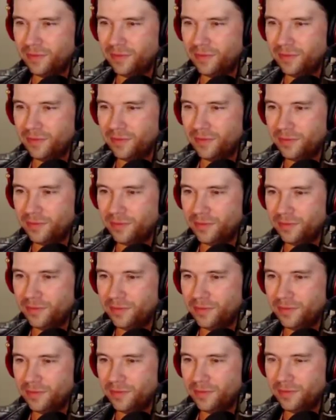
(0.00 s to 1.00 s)

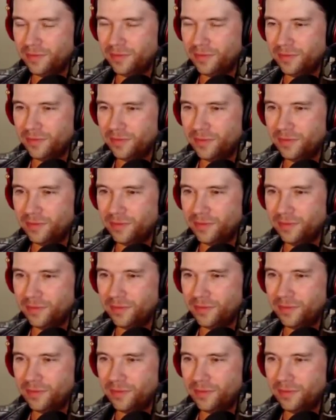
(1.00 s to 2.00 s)

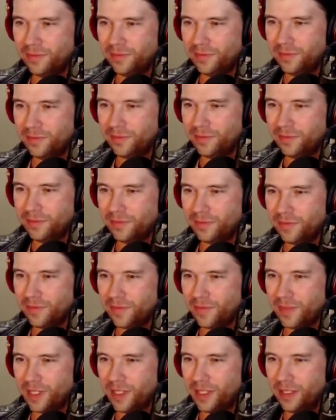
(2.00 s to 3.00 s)

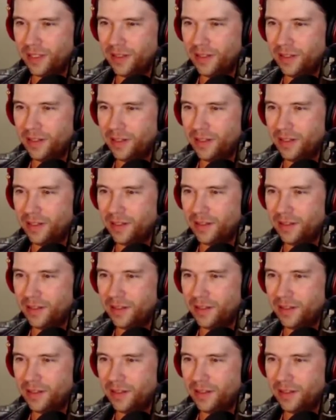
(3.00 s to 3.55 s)
The person shown says nothing.